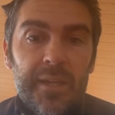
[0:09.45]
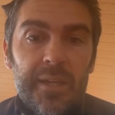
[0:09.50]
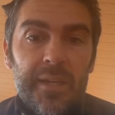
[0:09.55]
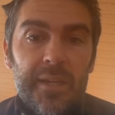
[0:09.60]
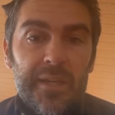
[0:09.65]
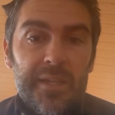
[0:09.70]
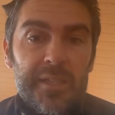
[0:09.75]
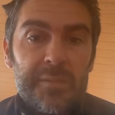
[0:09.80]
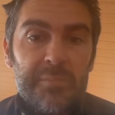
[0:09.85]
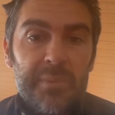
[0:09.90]

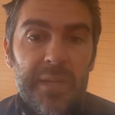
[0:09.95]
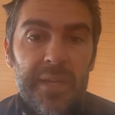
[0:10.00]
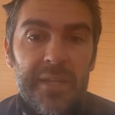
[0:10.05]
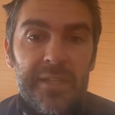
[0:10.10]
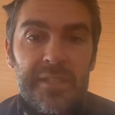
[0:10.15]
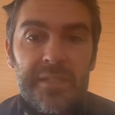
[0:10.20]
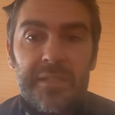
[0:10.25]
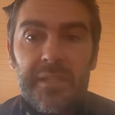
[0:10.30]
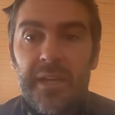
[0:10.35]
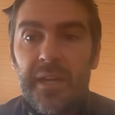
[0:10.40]
It
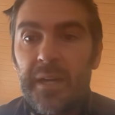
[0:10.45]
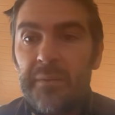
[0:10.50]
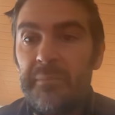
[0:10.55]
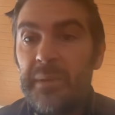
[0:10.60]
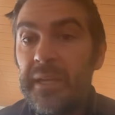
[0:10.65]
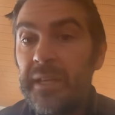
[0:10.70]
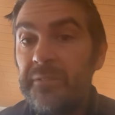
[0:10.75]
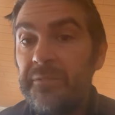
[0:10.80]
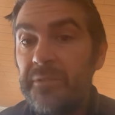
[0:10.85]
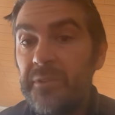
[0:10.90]
explains
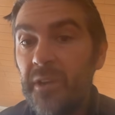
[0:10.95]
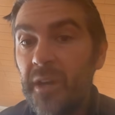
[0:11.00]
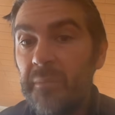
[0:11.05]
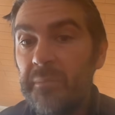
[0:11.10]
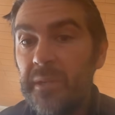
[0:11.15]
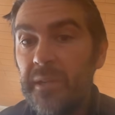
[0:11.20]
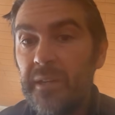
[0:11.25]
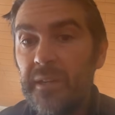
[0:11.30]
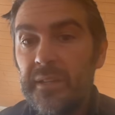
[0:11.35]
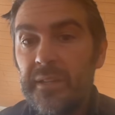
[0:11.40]
many
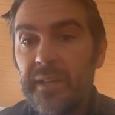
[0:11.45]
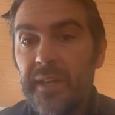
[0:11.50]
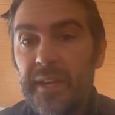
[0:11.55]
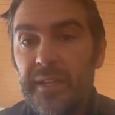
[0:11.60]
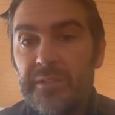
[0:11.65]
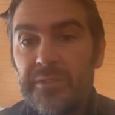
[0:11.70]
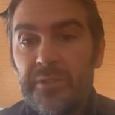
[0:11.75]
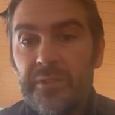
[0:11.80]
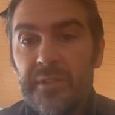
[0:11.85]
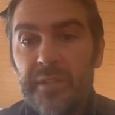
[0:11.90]
phenomena in cancer